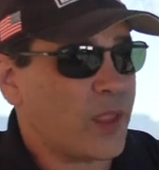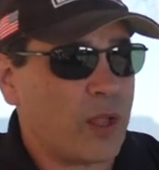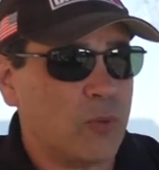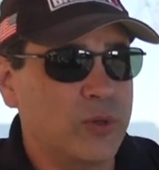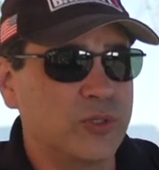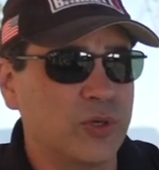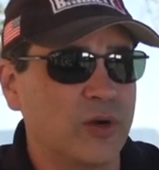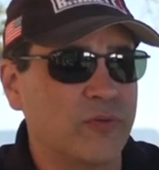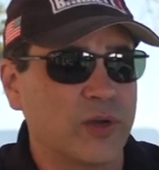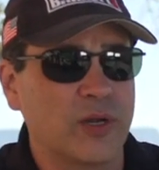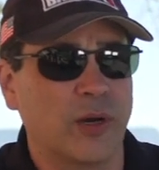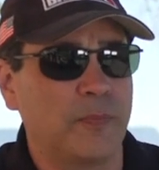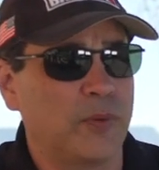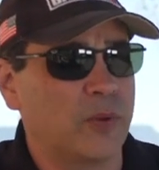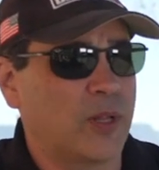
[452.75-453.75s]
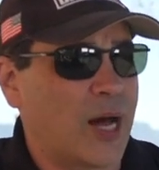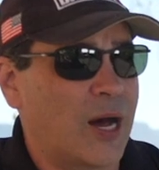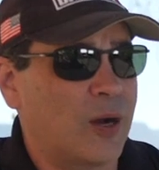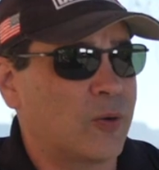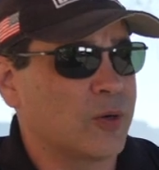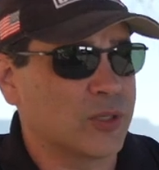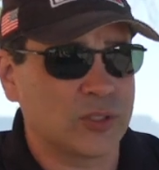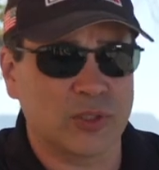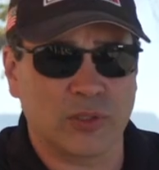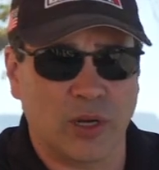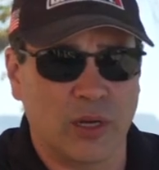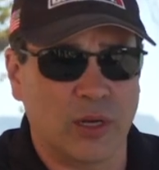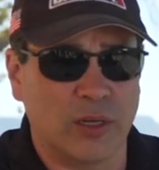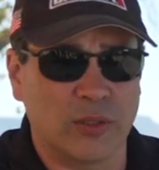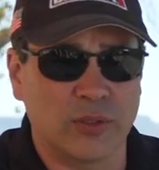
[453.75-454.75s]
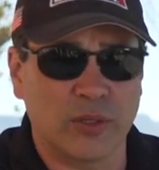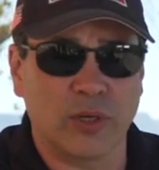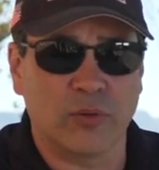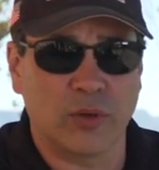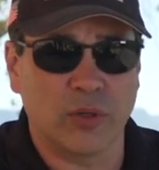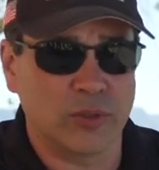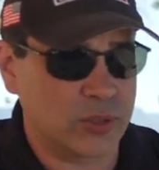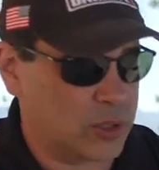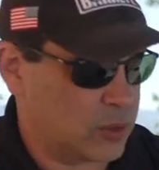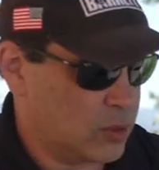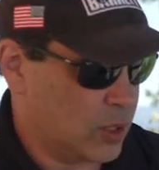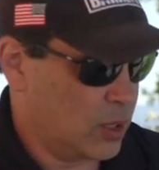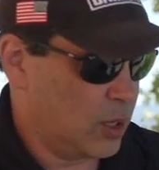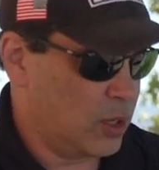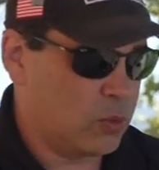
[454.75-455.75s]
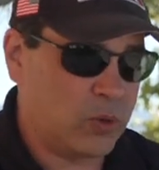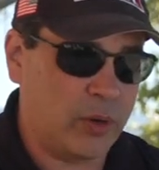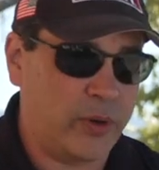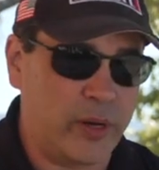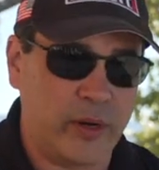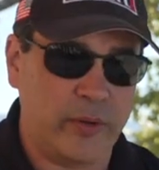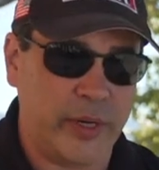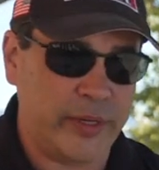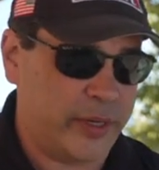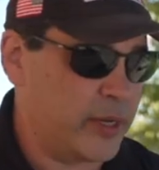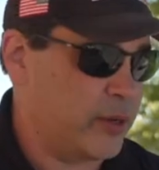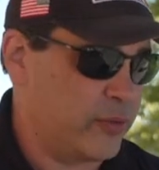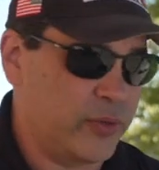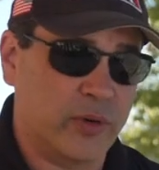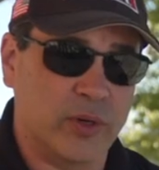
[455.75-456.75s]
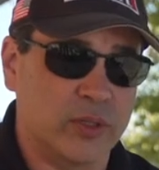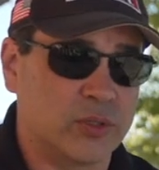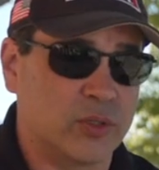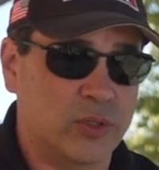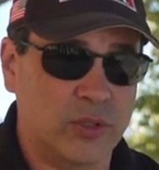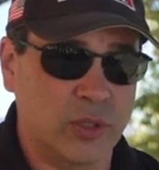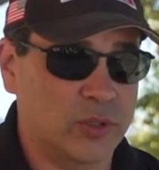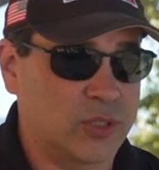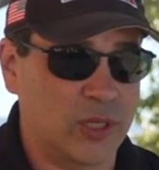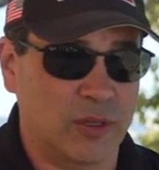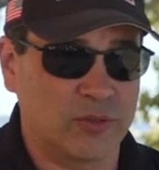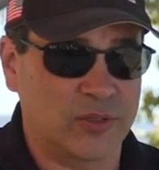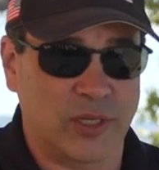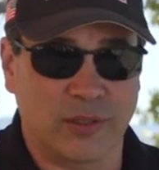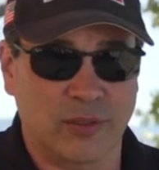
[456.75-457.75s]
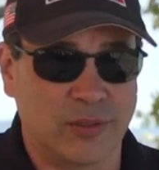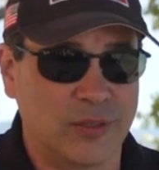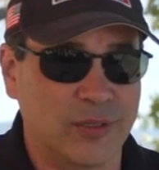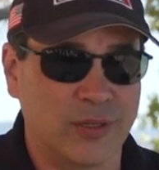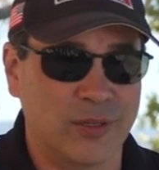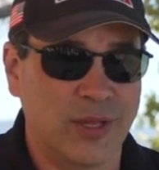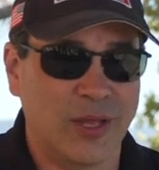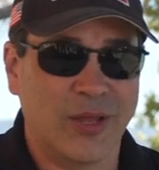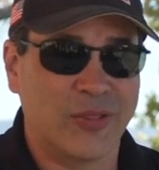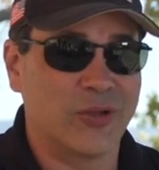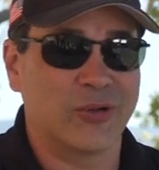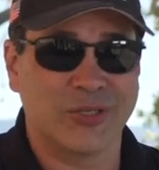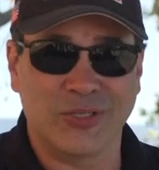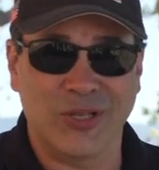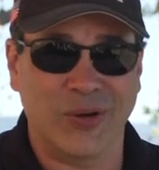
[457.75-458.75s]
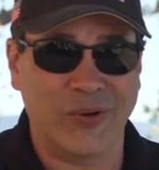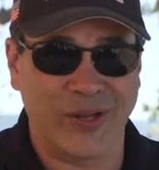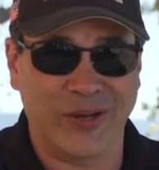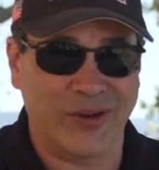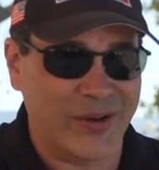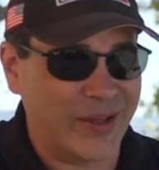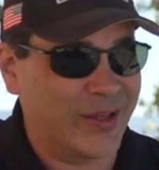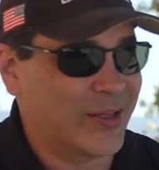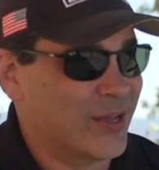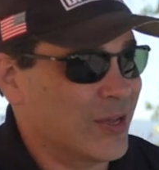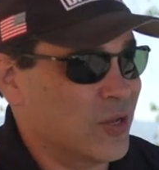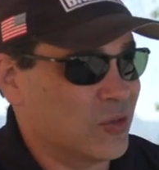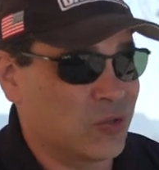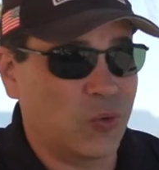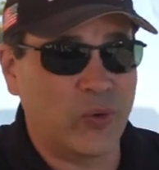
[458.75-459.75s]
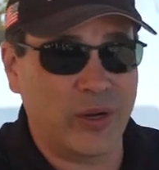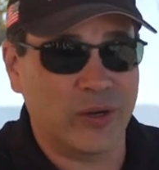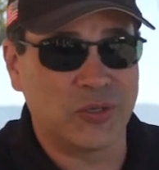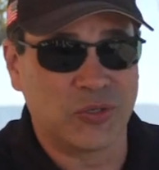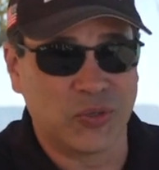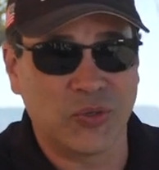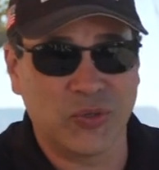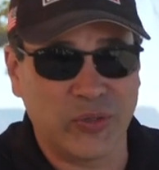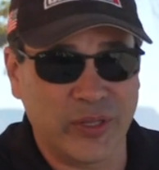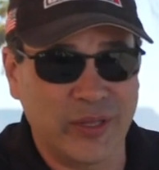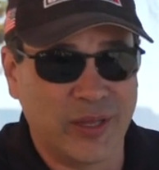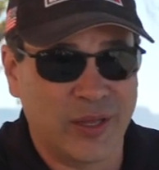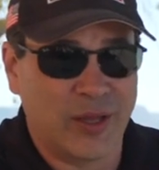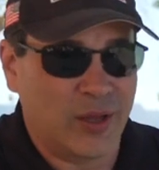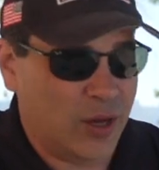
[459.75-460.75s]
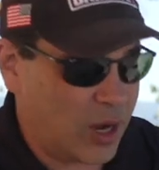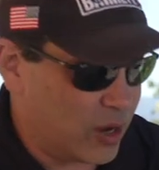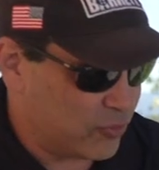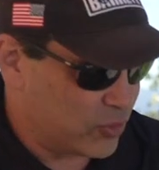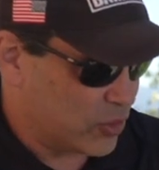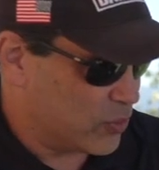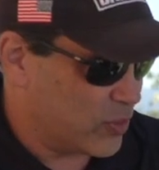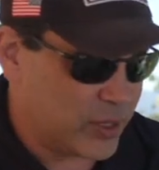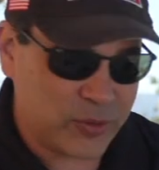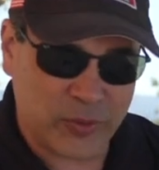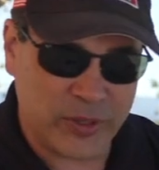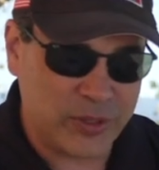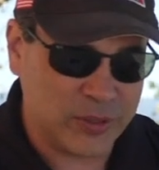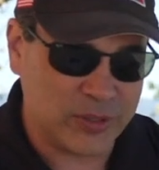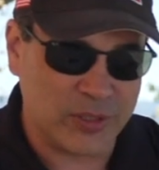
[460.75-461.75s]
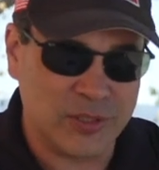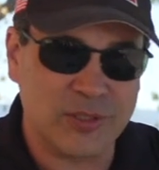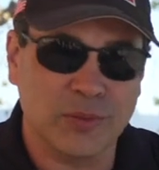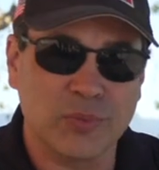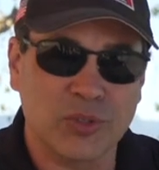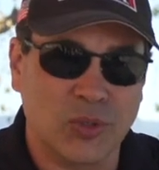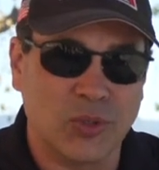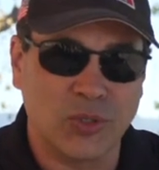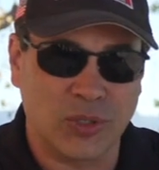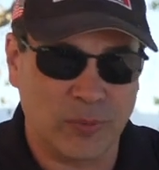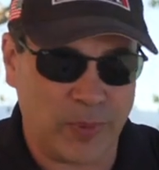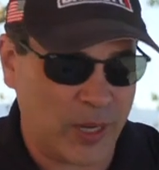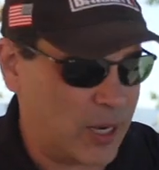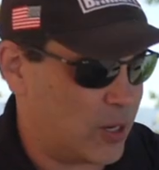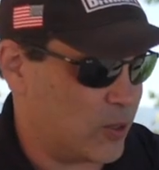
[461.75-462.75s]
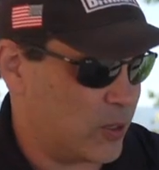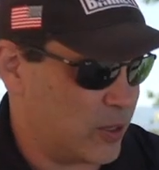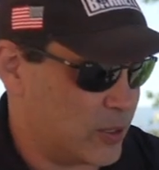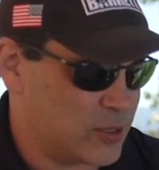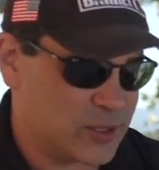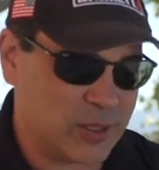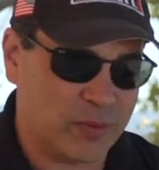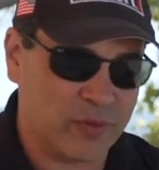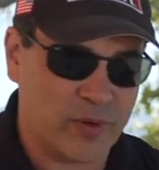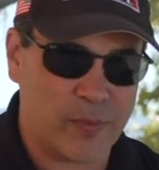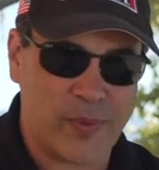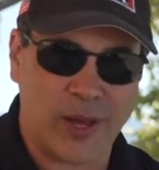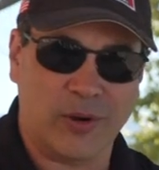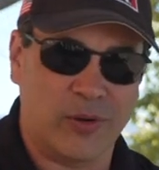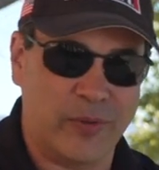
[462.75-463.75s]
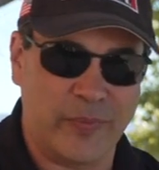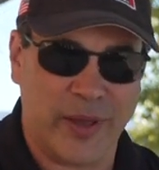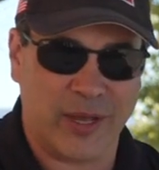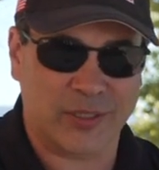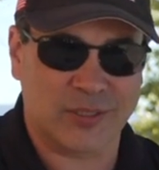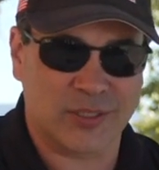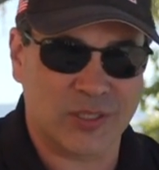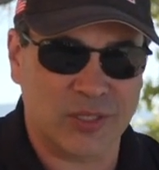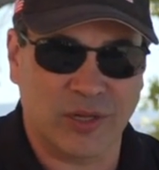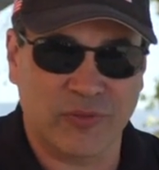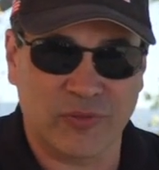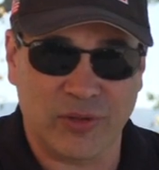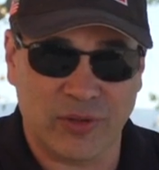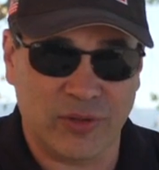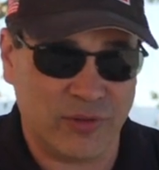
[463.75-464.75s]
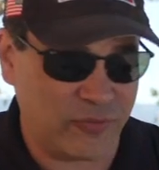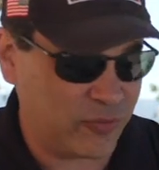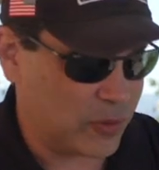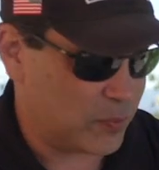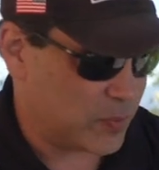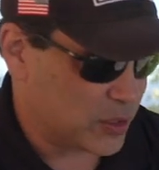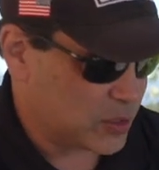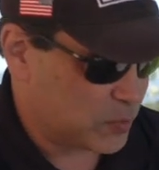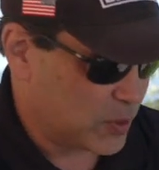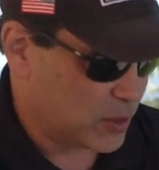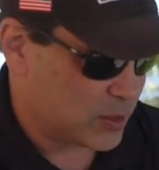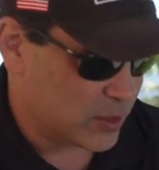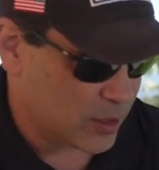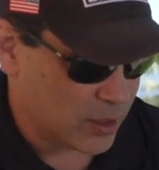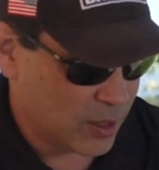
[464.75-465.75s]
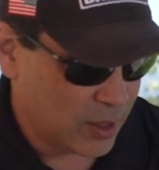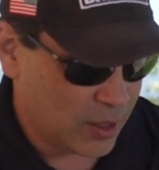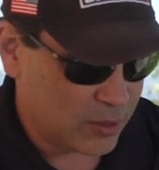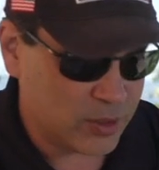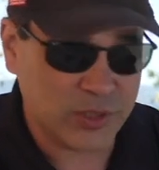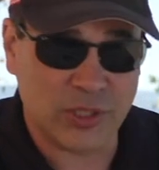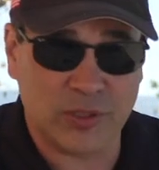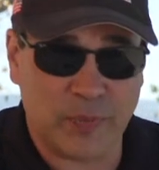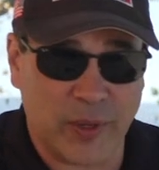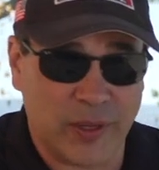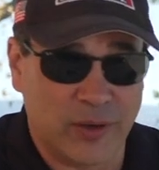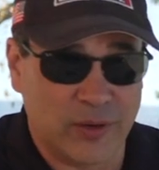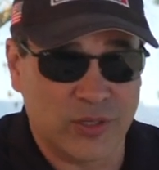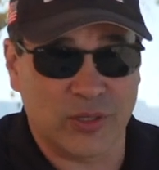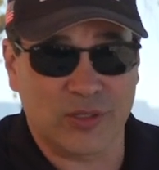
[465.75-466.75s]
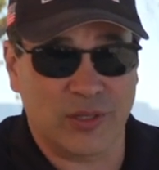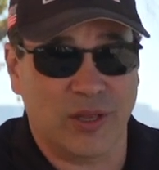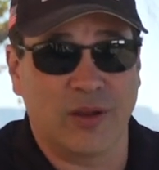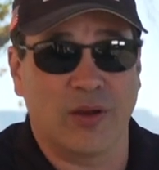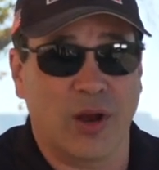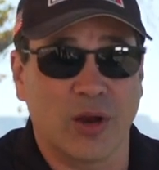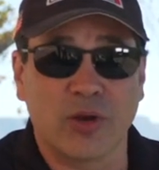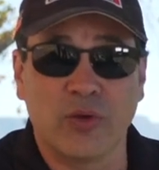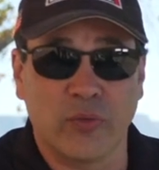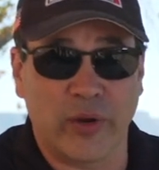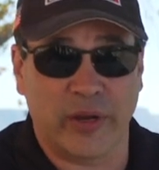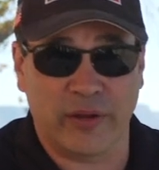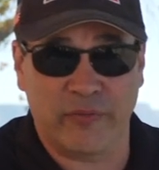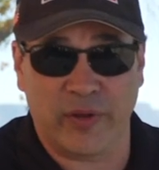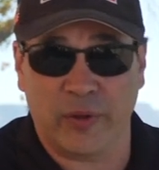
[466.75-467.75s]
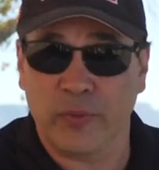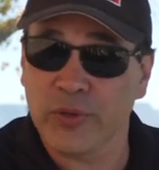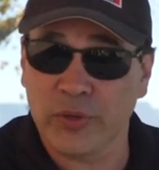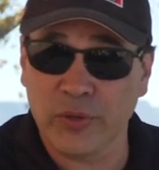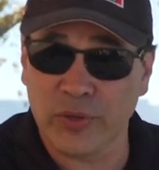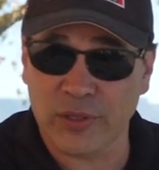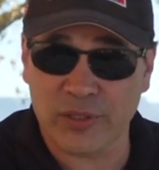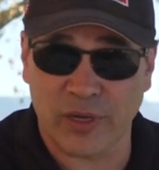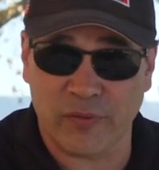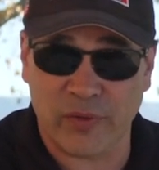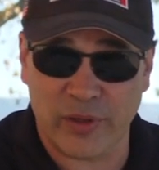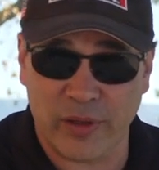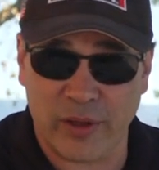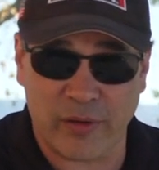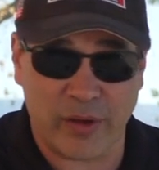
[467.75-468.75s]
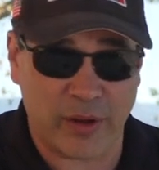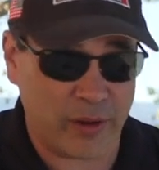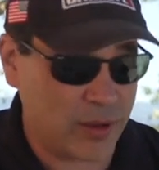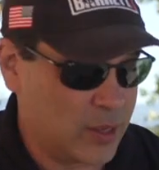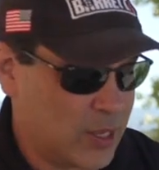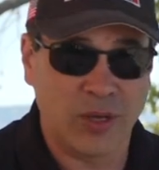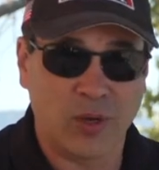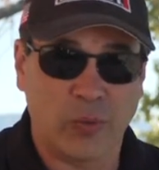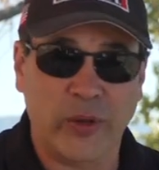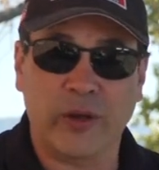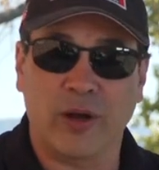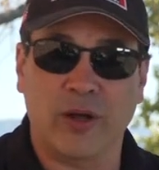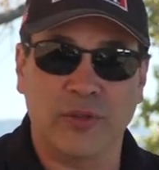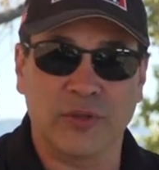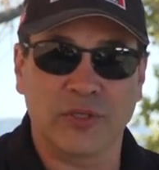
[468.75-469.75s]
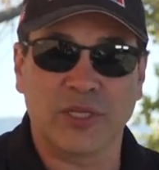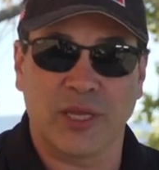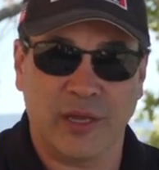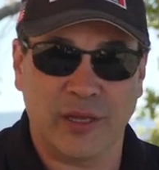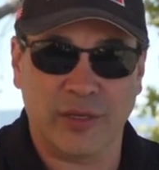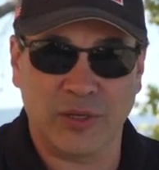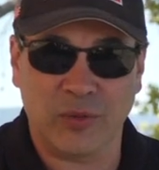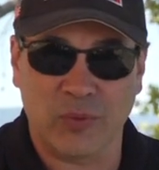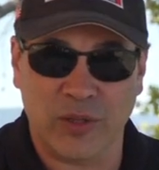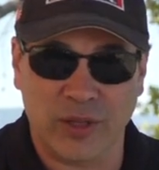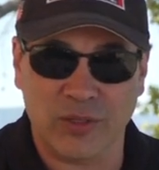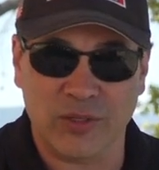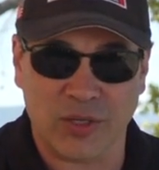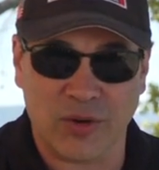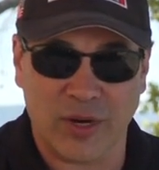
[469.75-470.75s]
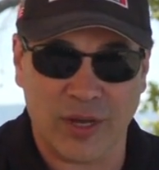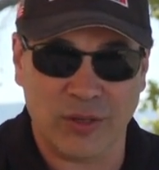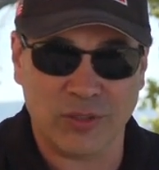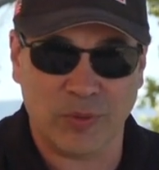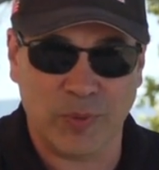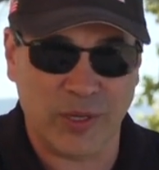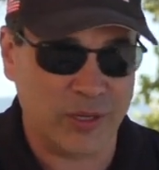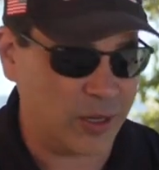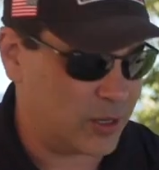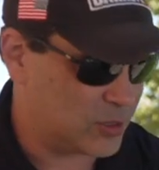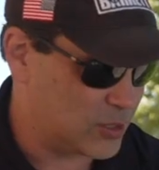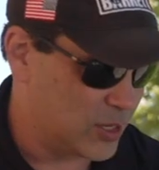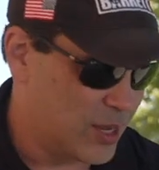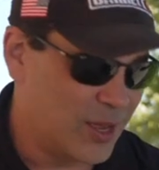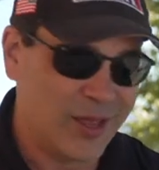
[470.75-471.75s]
We drove a couple hours on dirt road. So where we are right now, there is no cell signal. There is no internet. So we are truly off the grid. We're using some solar power and some of our battery packs and stuff to film this. But this has been just a great event. We do this every year here. We call this Canyon Without the Crowds because